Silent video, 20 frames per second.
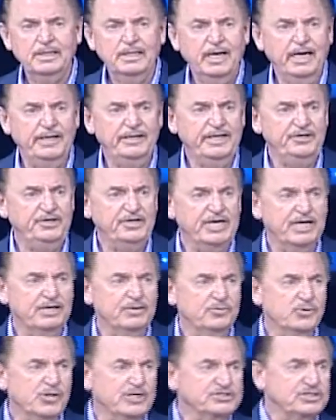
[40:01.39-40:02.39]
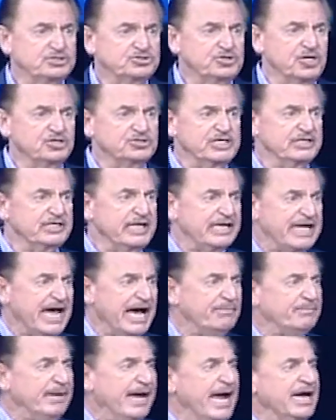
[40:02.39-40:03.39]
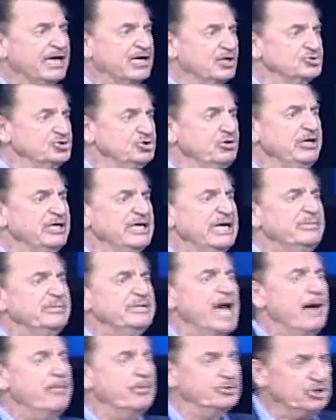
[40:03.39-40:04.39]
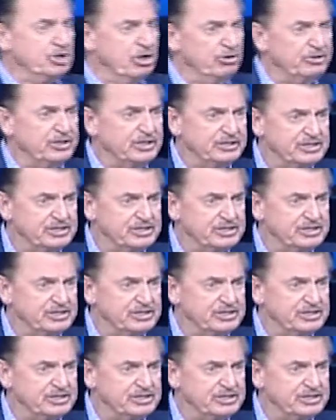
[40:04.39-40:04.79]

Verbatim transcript: And then you got the rest of the church, they, they got mad because you didn't give me an opportunity.